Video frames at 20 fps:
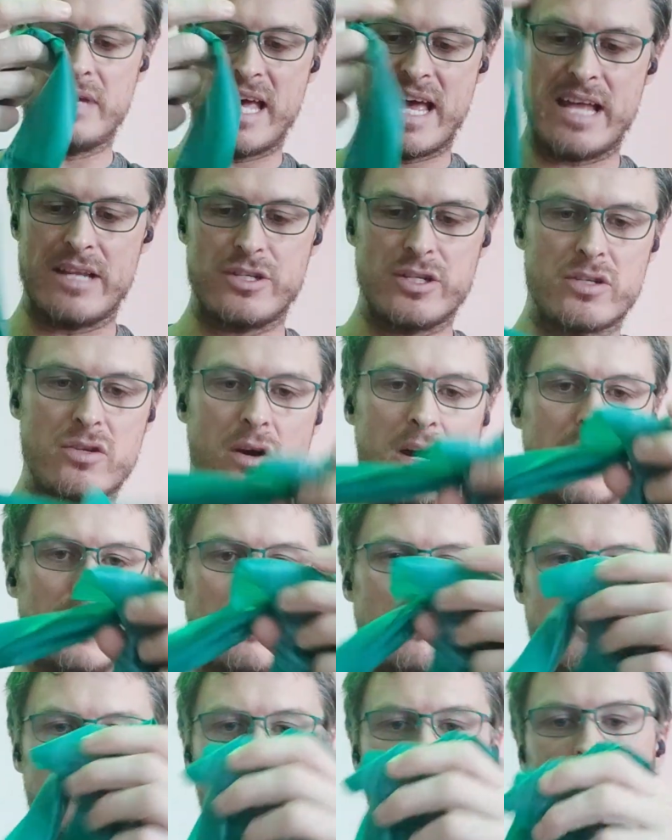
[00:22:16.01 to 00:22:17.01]
And you tie a
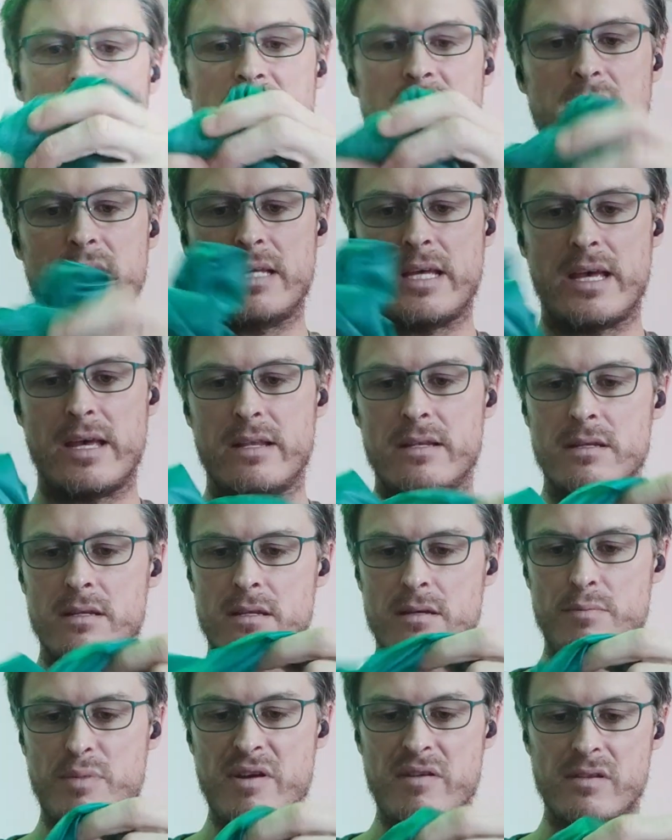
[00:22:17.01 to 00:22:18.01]
little knot in the end.
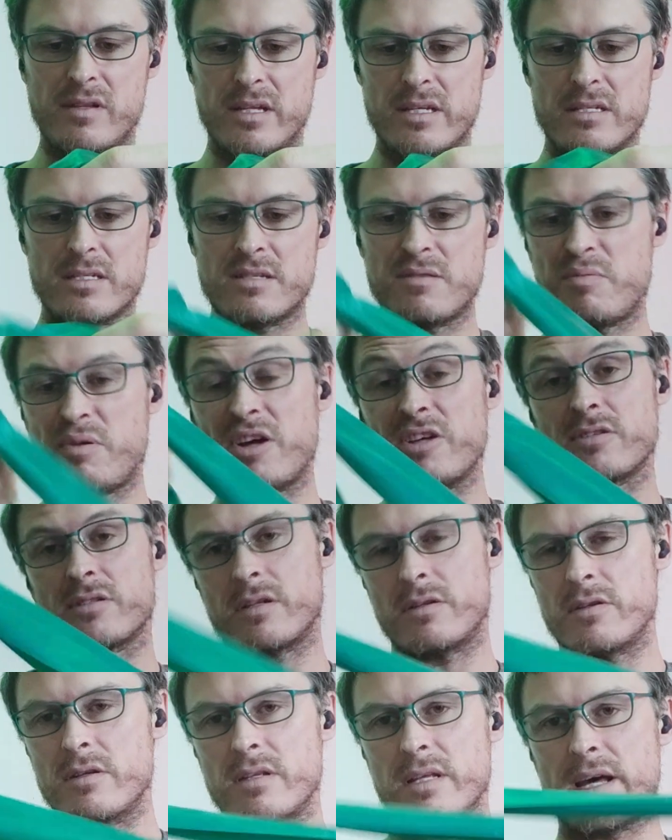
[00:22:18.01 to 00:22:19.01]
Apparently you're supposed
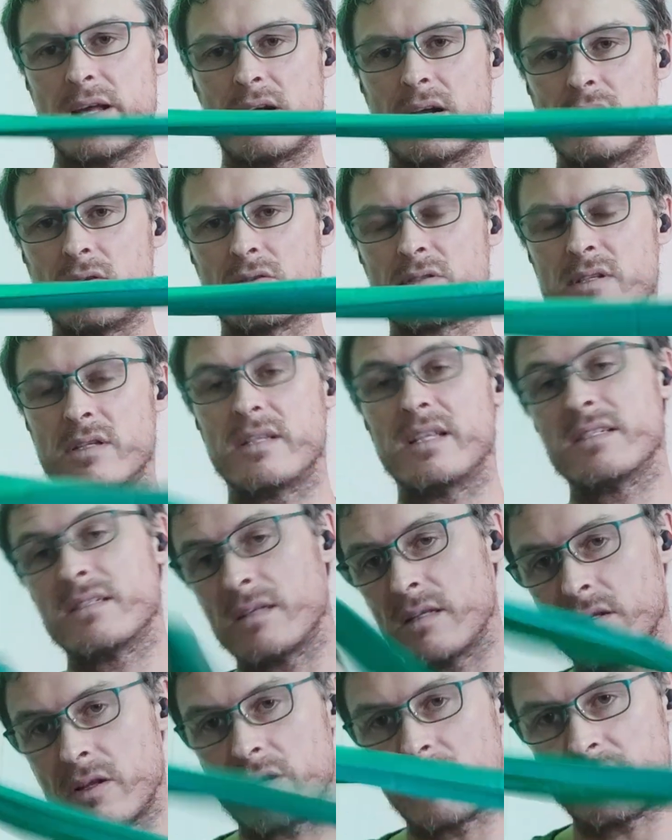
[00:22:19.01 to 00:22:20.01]
to do that. There's
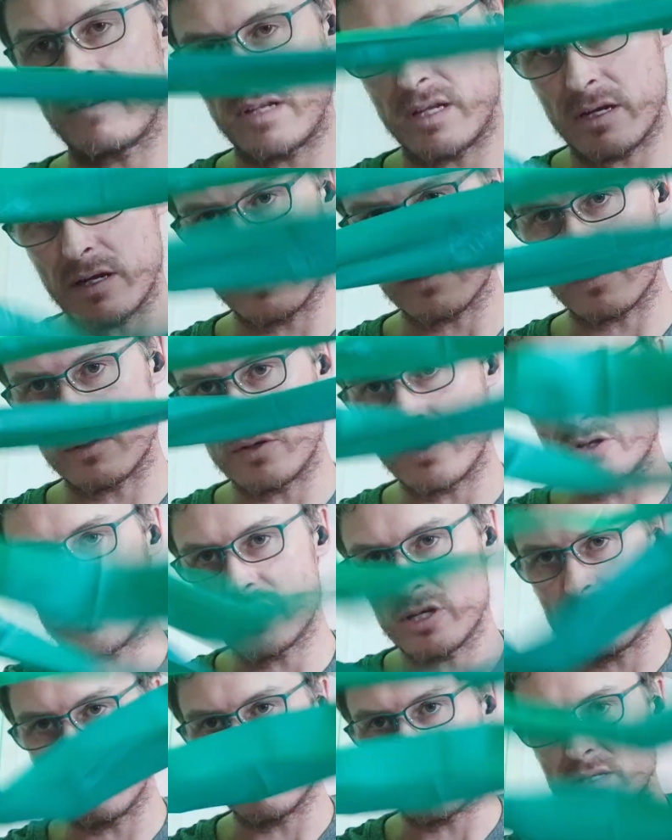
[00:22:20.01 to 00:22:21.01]
a lot of videos on
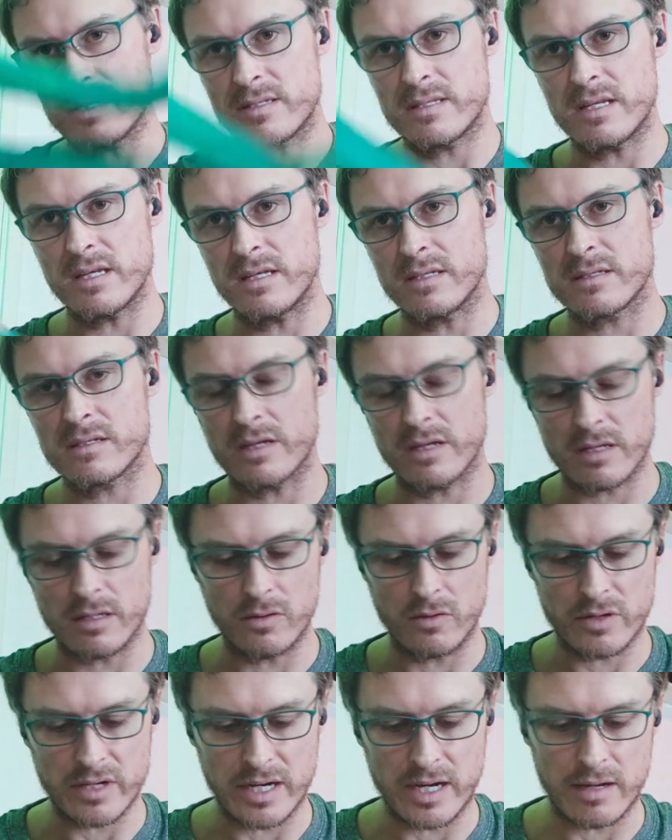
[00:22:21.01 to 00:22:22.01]
YouTube with this thing, so you can
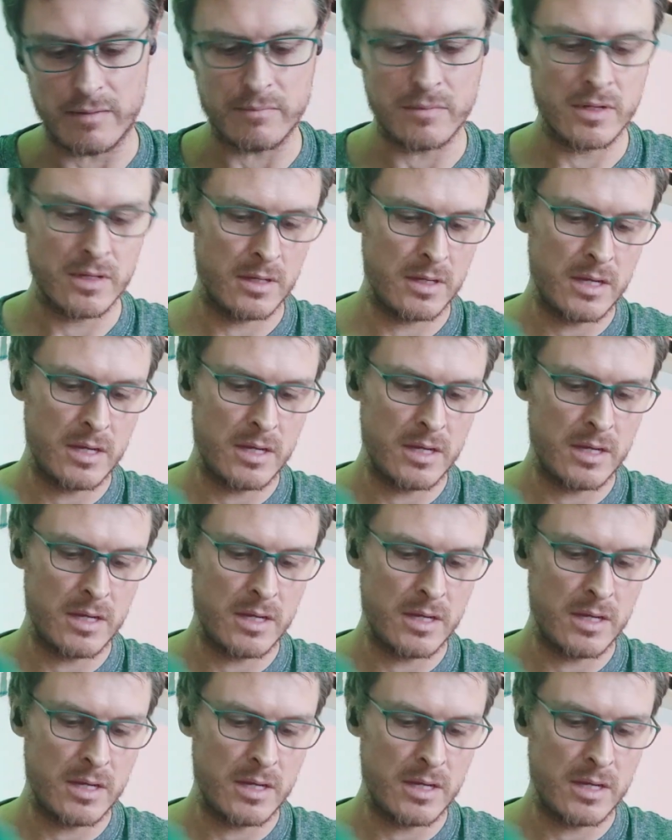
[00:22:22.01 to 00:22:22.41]
look it up.